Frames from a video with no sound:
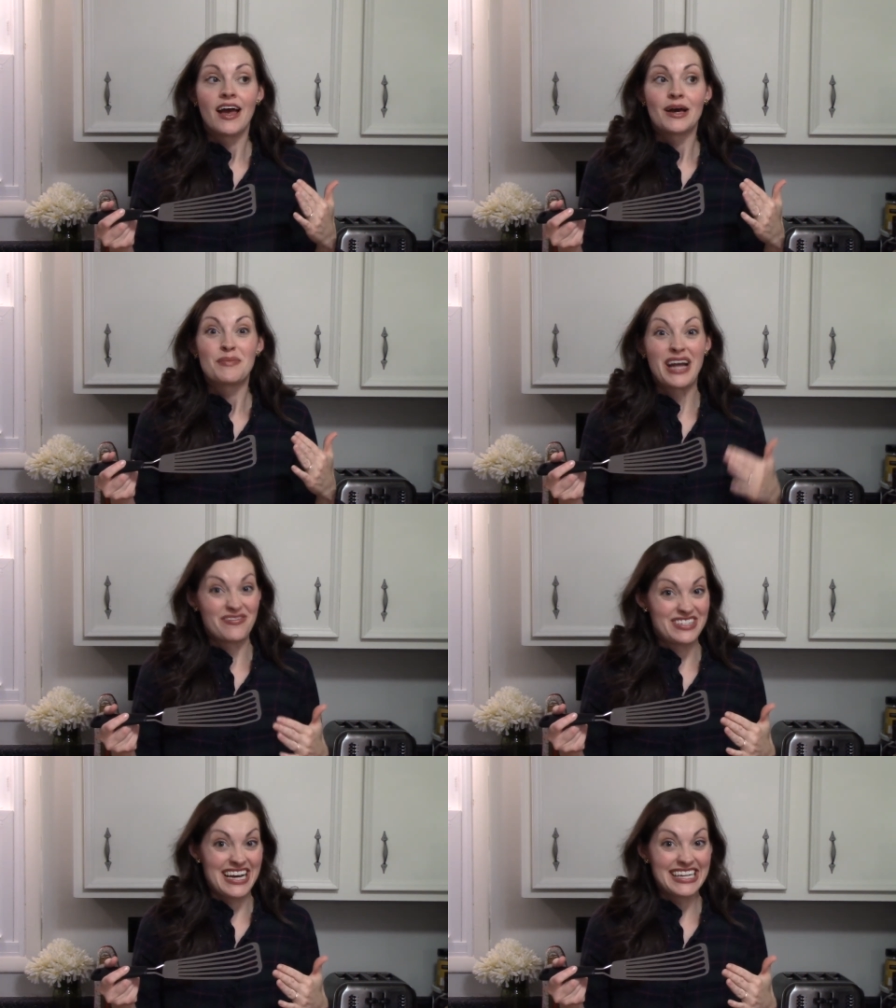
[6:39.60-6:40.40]
But
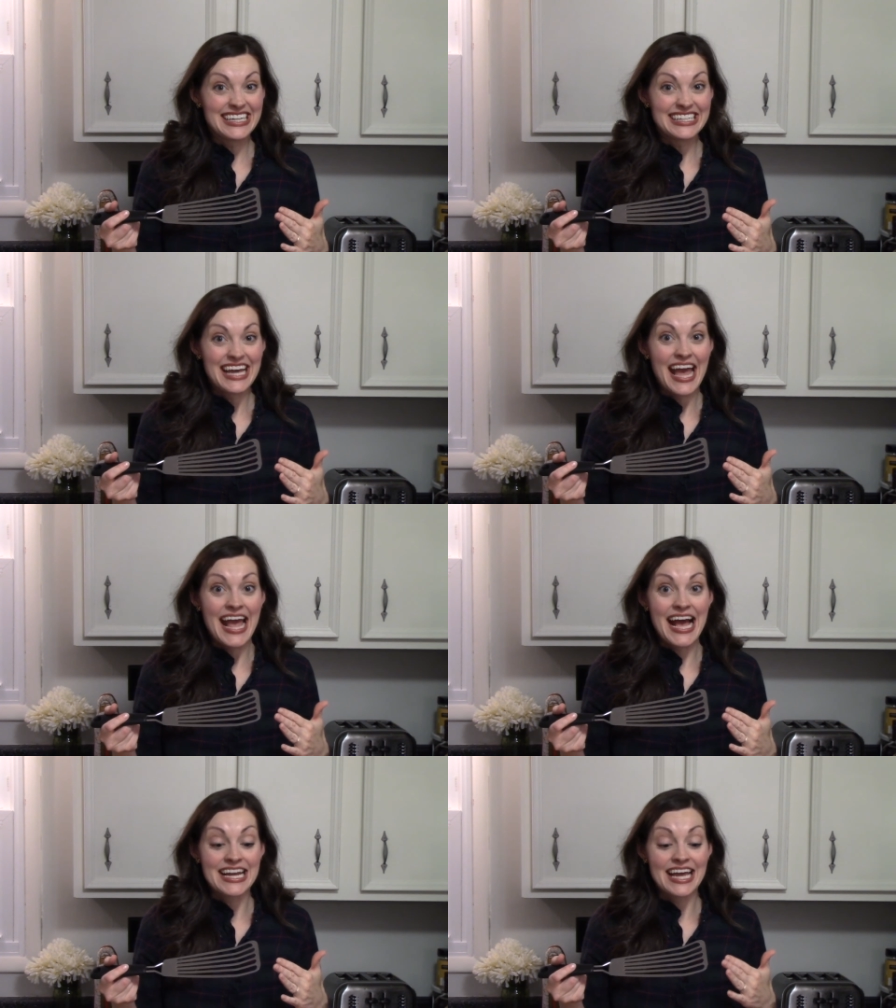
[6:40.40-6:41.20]
I've done it,
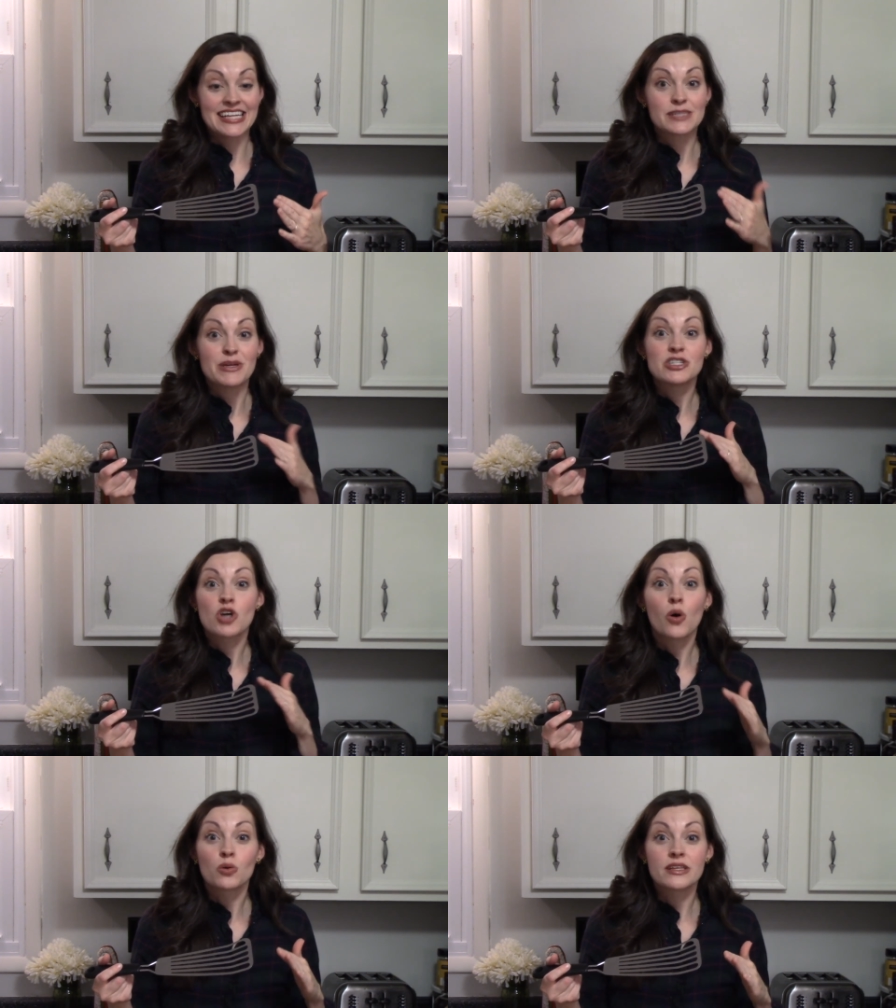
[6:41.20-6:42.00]
and it's been
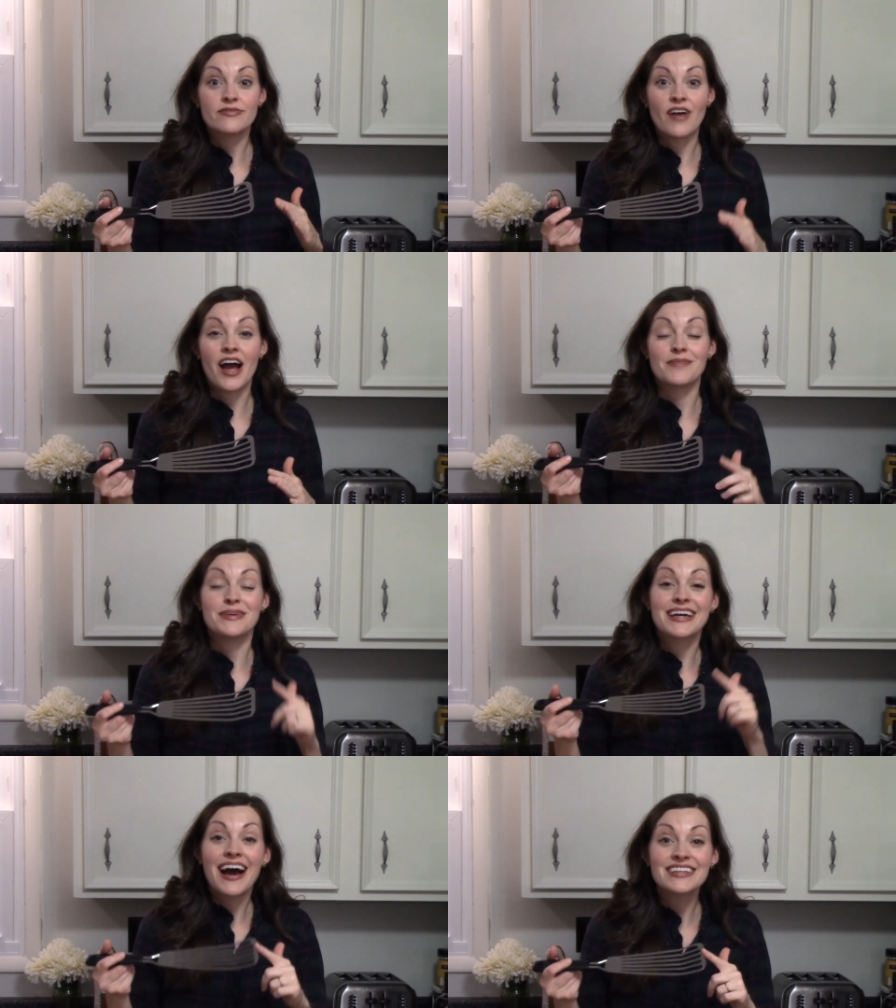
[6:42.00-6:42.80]
totally fine
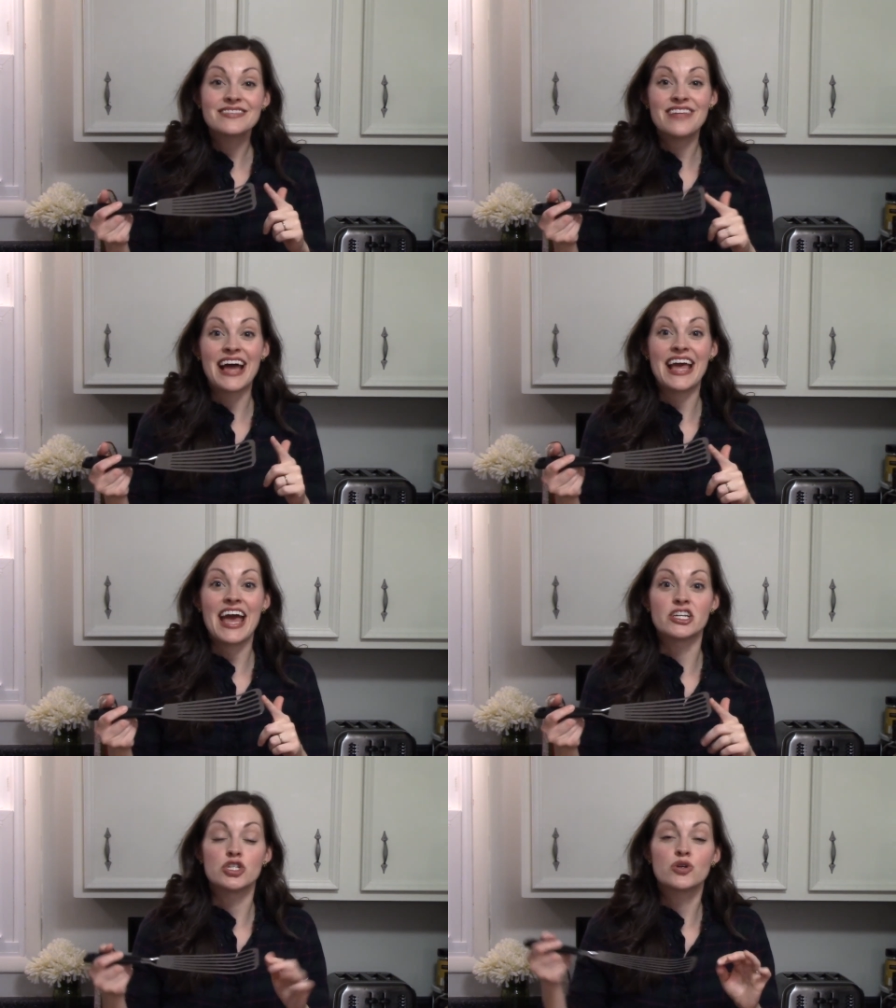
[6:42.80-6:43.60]
because of that edge.